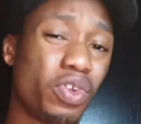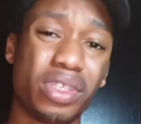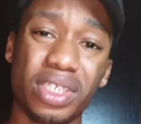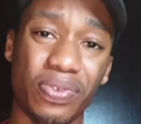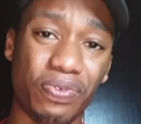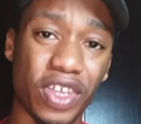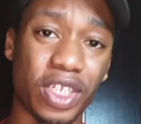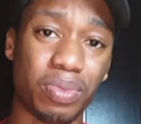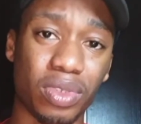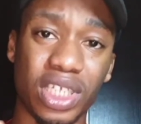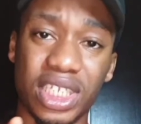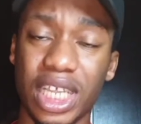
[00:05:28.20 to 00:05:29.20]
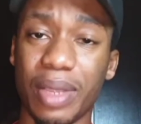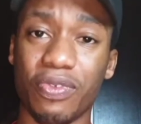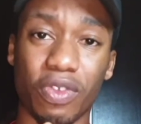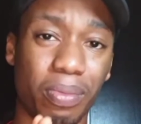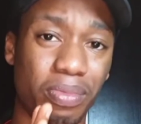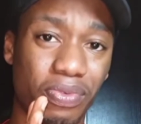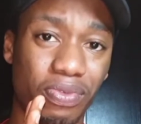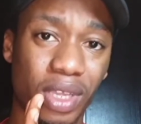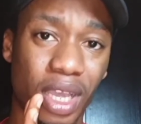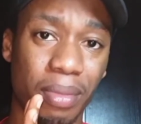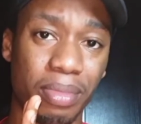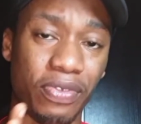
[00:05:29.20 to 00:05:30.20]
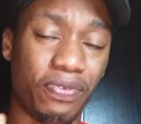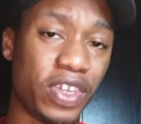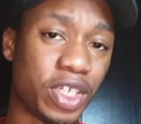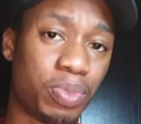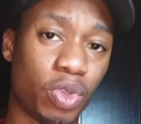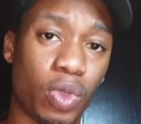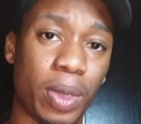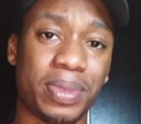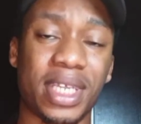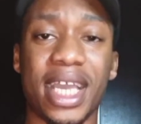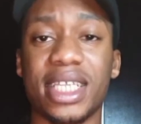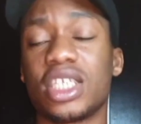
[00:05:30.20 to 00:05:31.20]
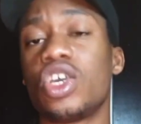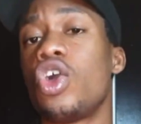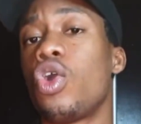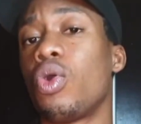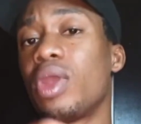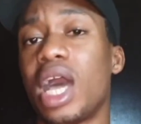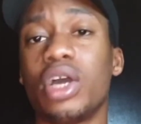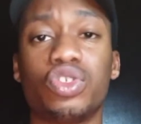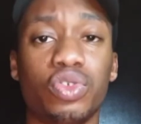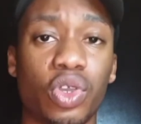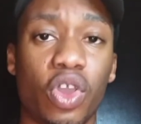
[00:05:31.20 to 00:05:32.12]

follow the Facebook the steps from um, the Facebook website on how to